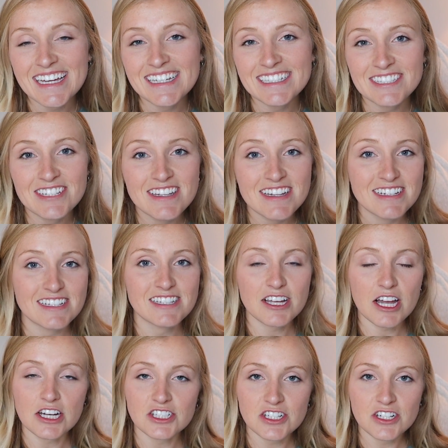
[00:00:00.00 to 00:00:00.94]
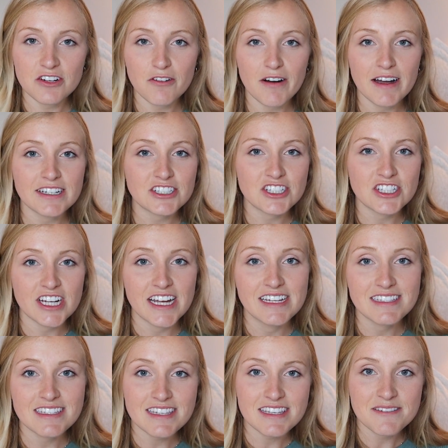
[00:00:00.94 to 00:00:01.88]
into the discussion
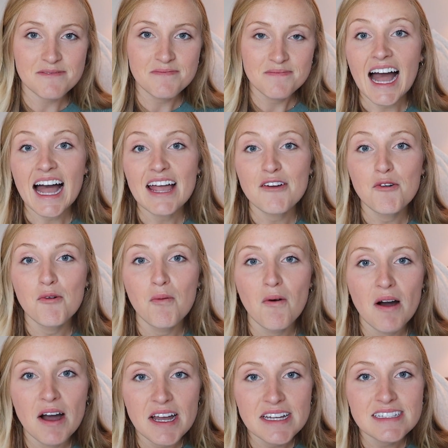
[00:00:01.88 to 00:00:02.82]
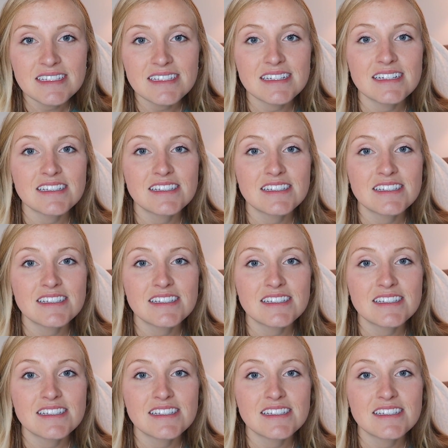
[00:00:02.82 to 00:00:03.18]
questions. I want